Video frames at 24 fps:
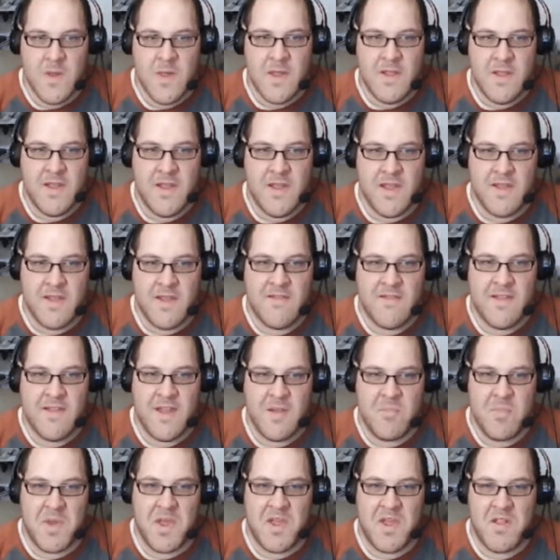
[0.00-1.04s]
takes
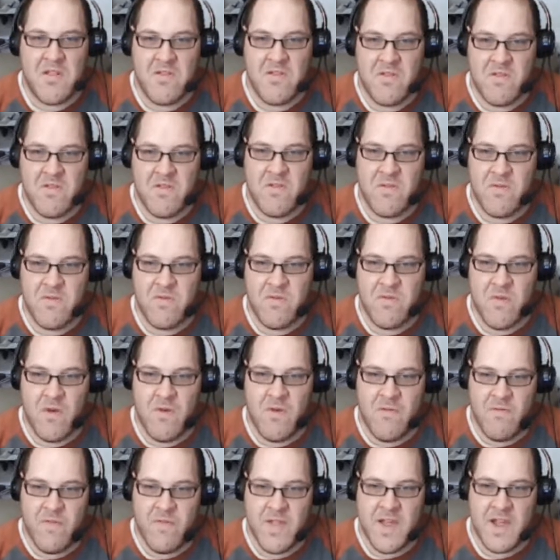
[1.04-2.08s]
10 minutes
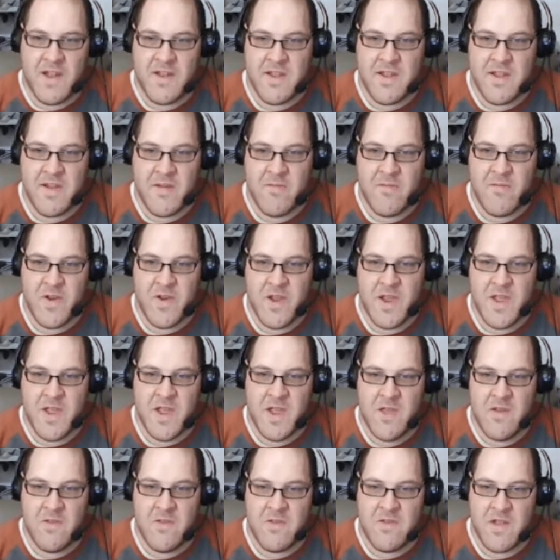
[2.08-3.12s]
flight time for
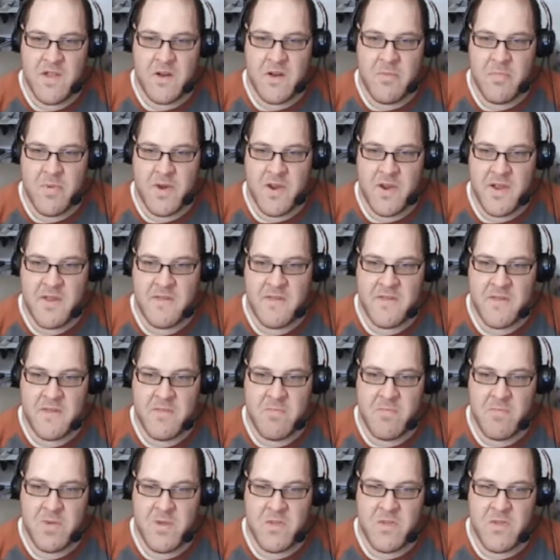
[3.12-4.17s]
EQ's Enterprise,
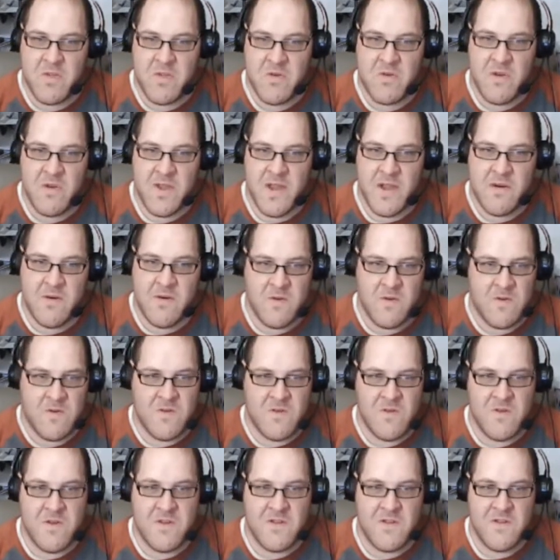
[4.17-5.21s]
but 3
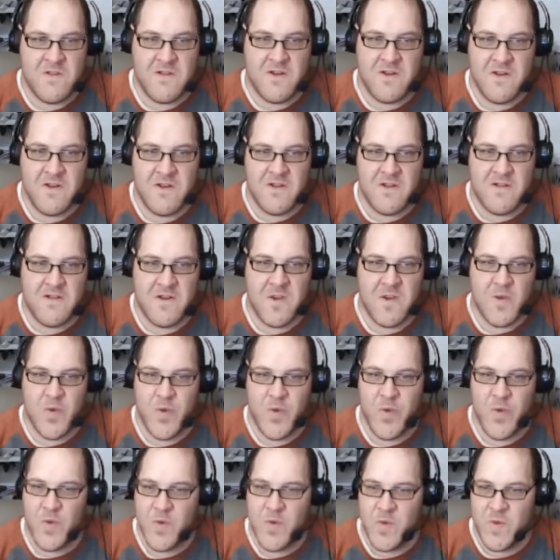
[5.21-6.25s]
hours to charge.
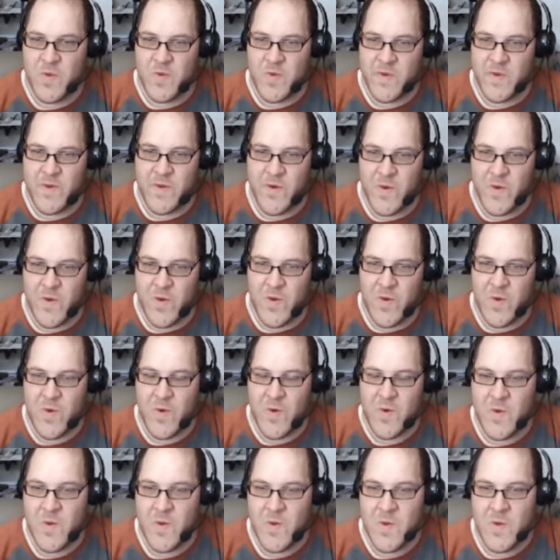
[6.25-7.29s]
So
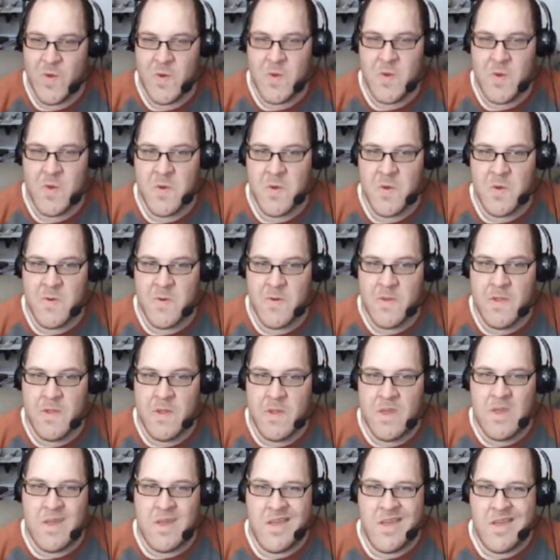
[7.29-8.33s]

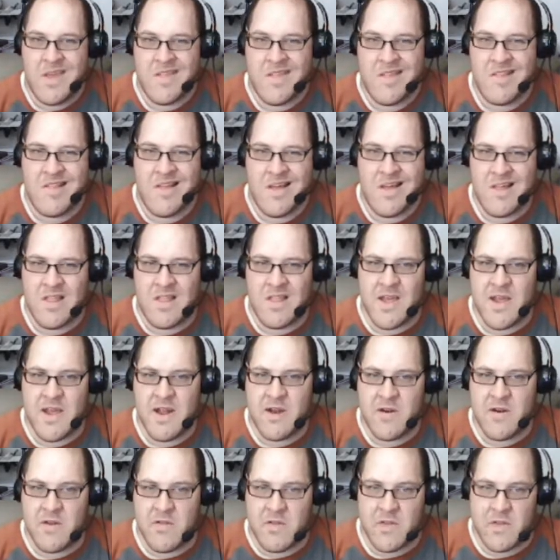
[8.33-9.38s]
it's a lot
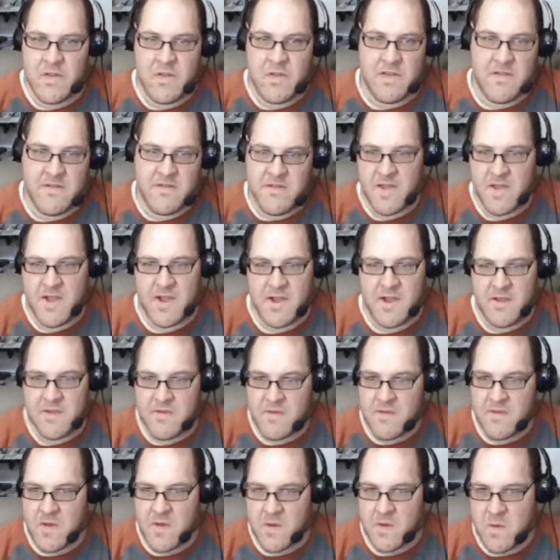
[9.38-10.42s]
lighter than this thing is,
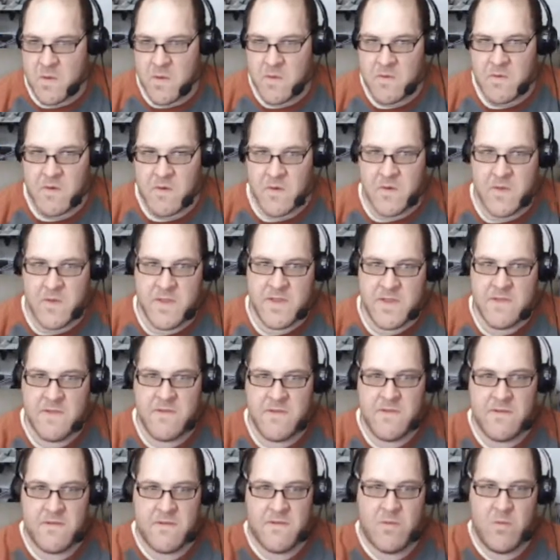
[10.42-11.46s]
though. So
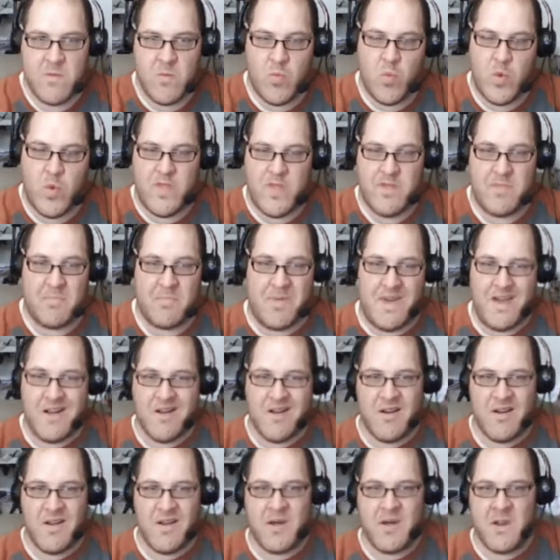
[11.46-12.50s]
this, with a
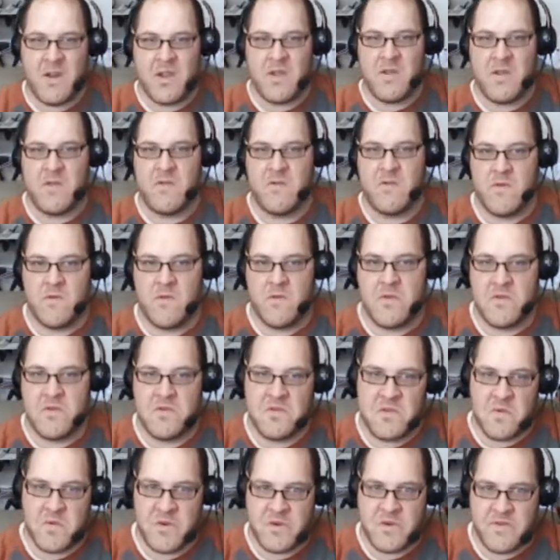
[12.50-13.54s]
battery on it, is over the
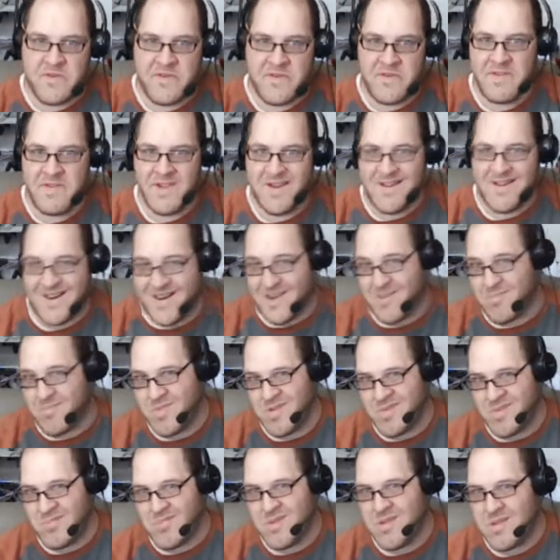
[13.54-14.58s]
250 gram
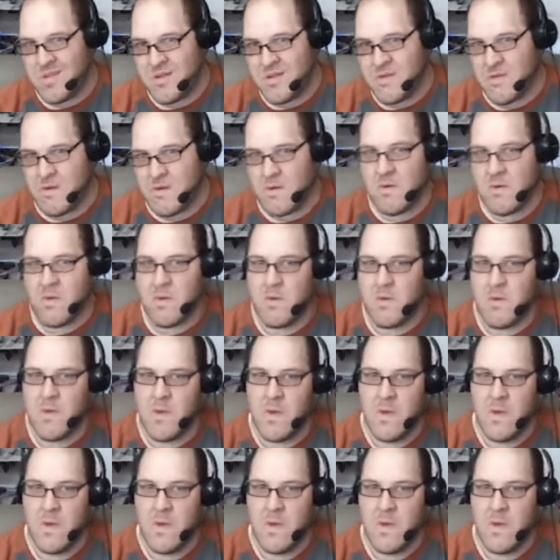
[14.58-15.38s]
limit. So